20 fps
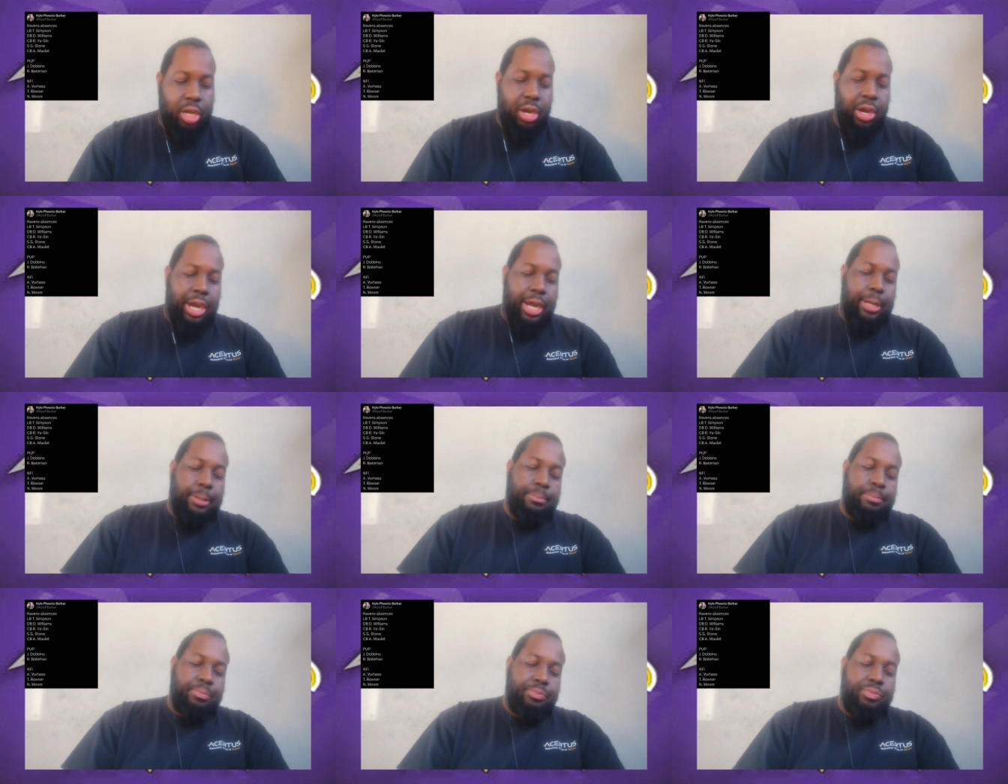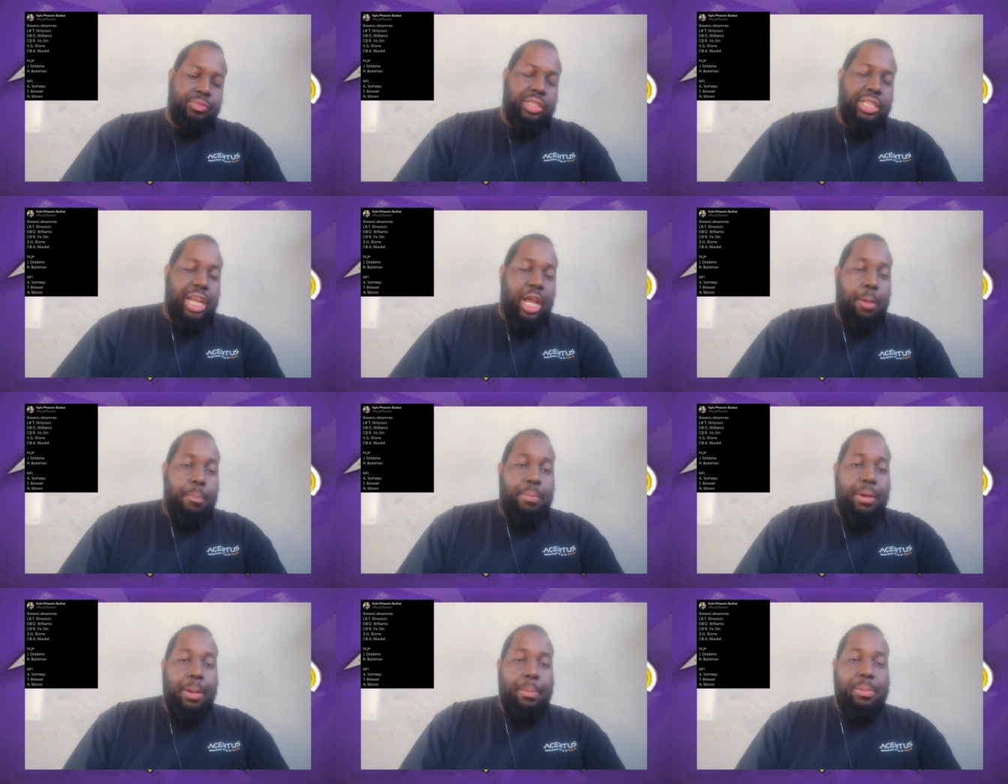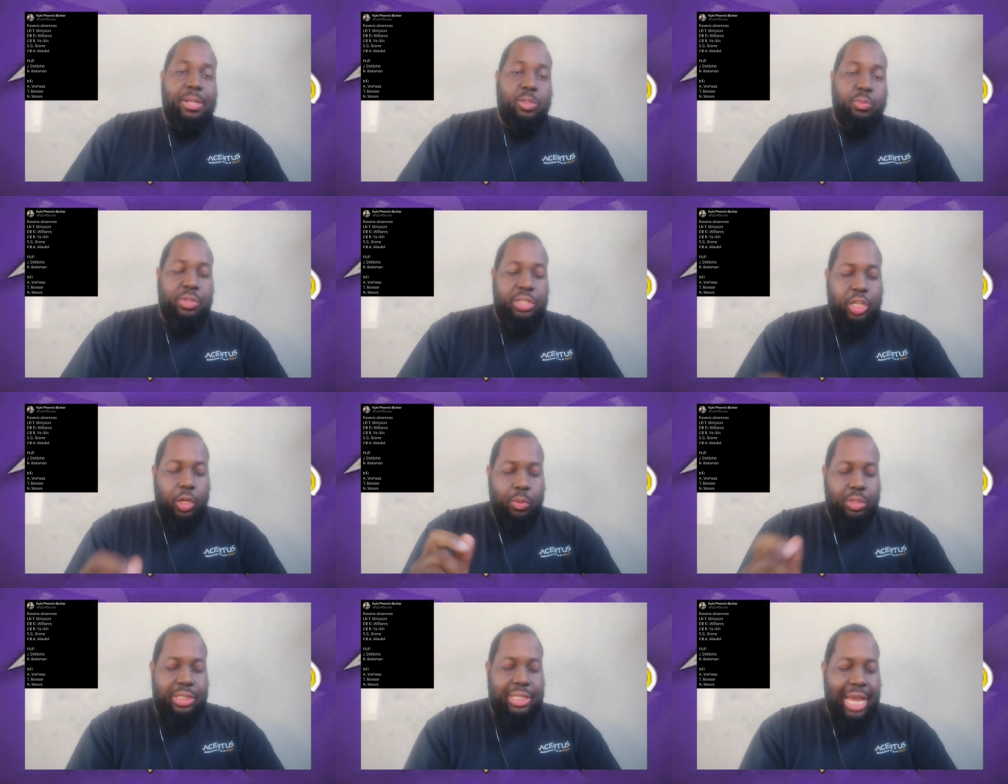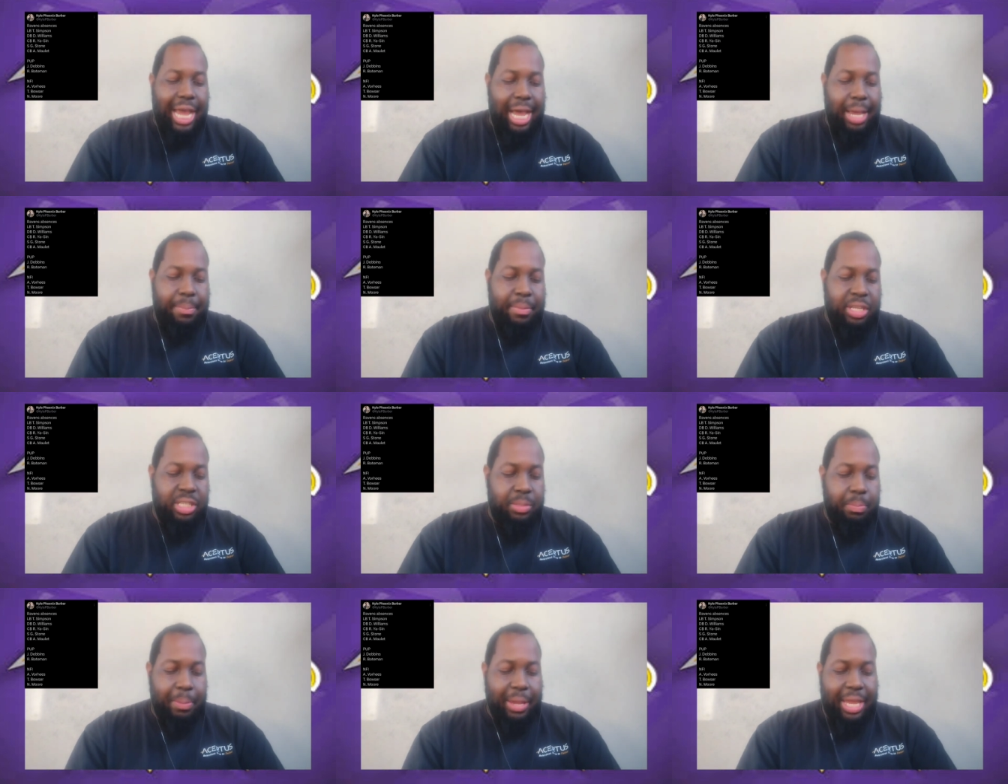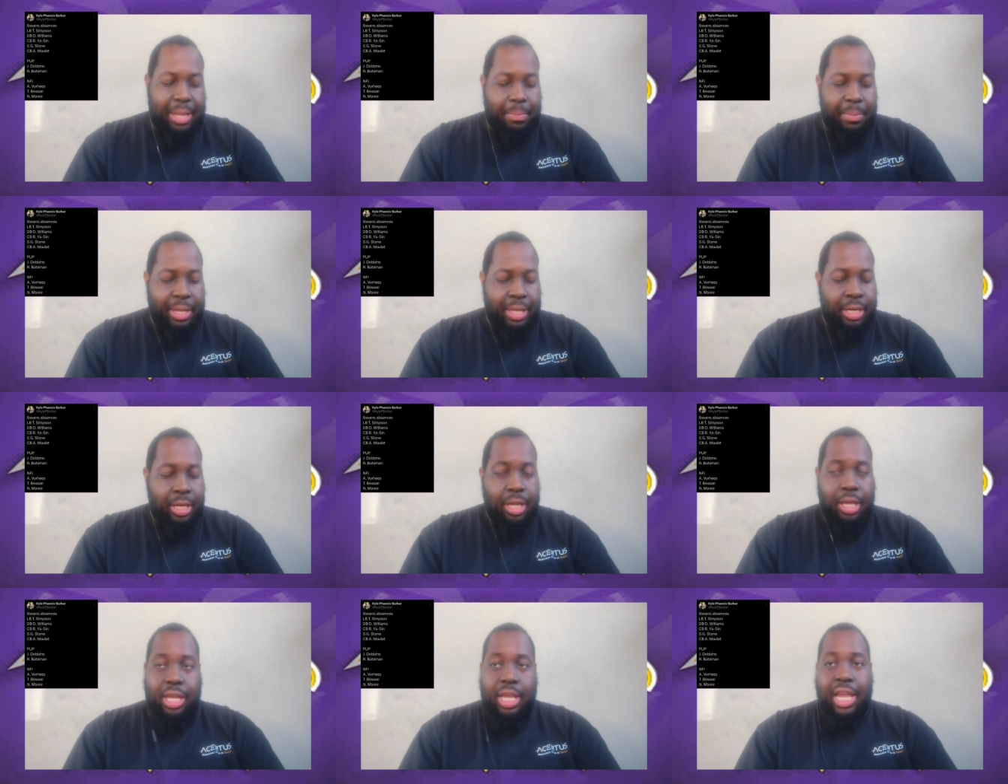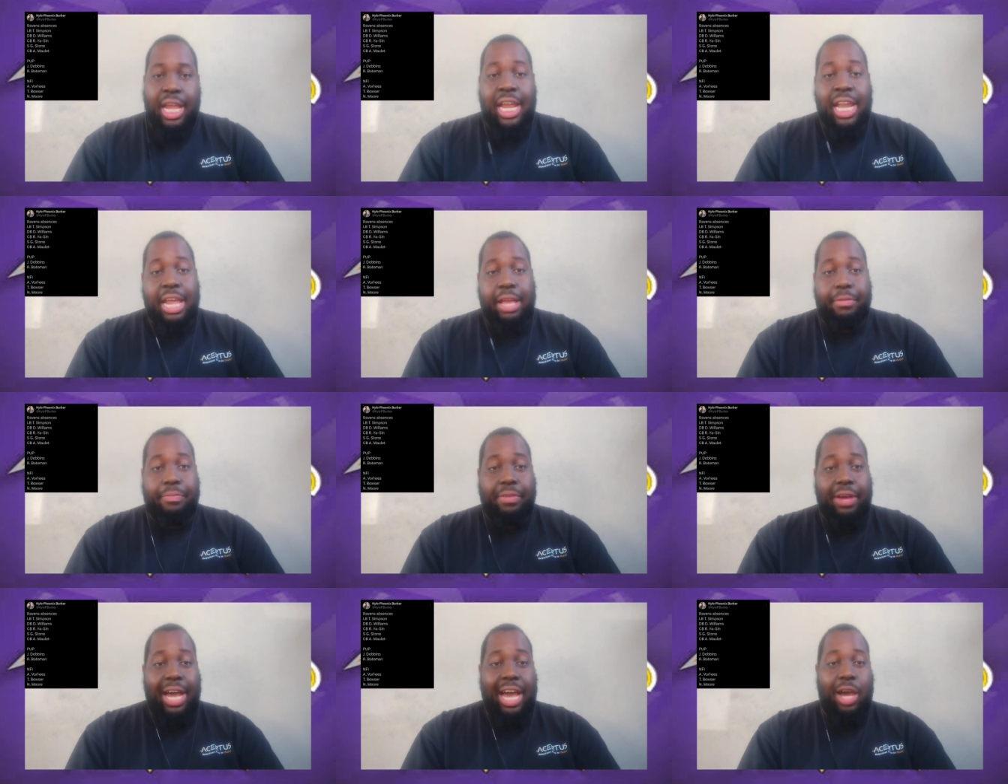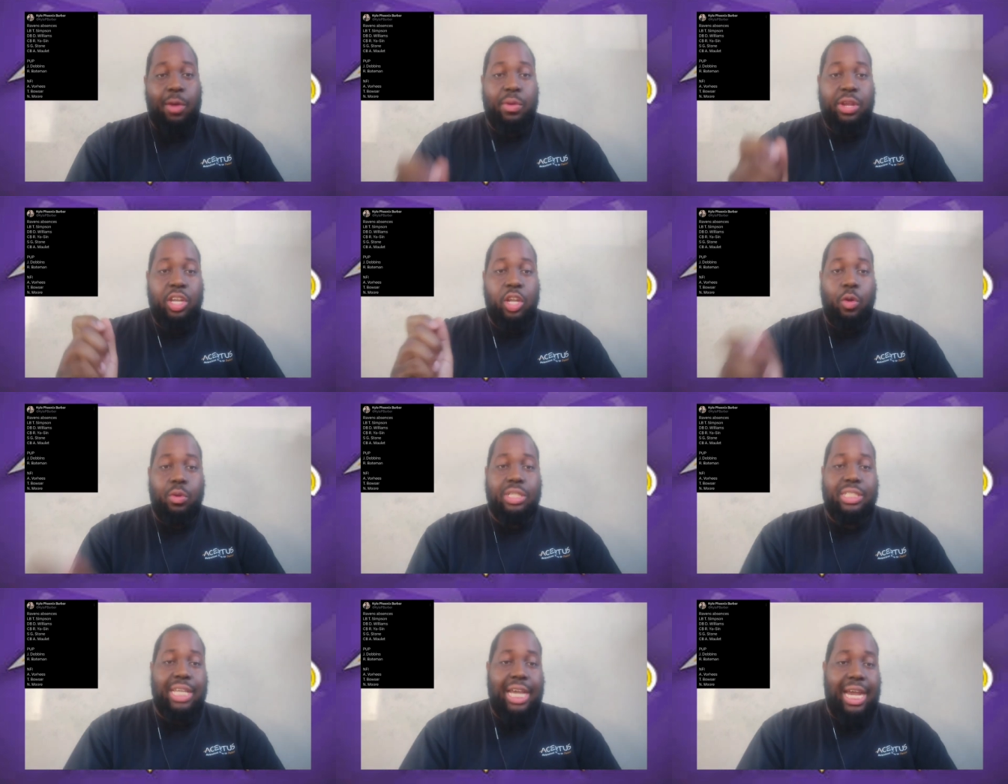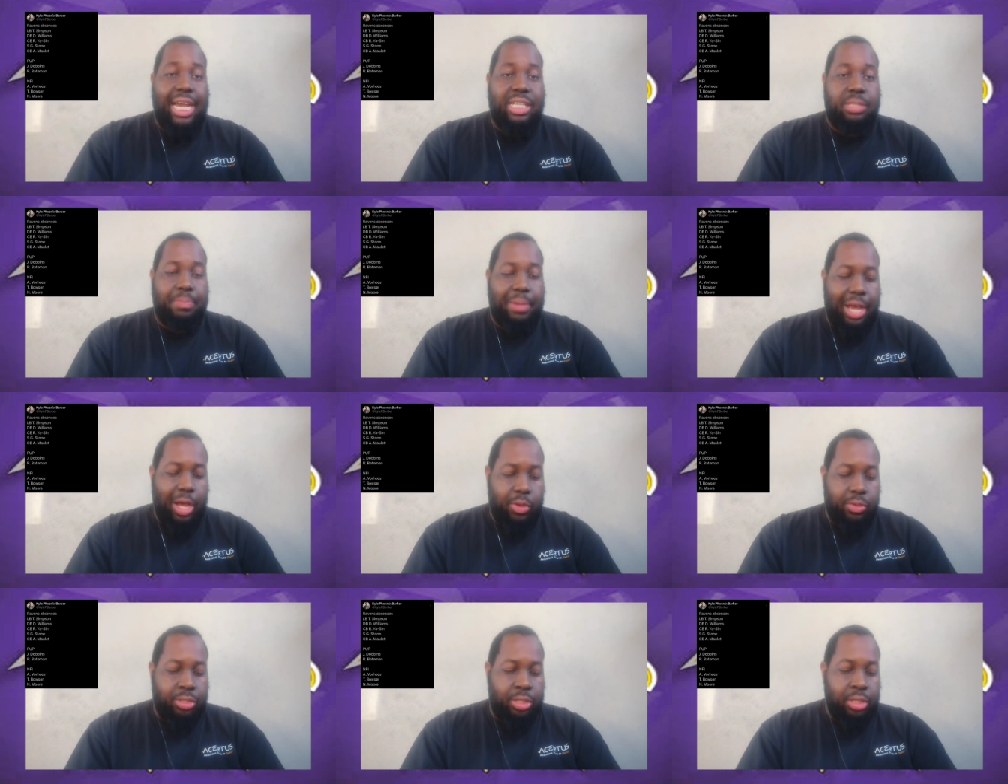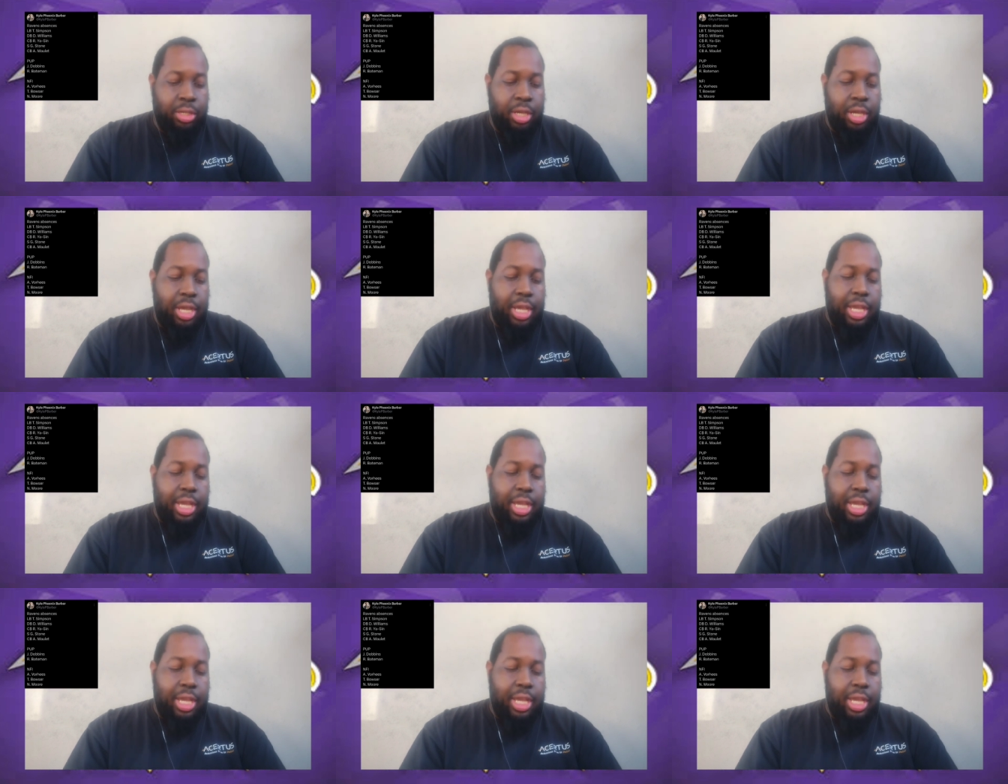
All right, now Puppets, we know it's Dobbins, Bateman, and at five, we know it's Ty's Bowser.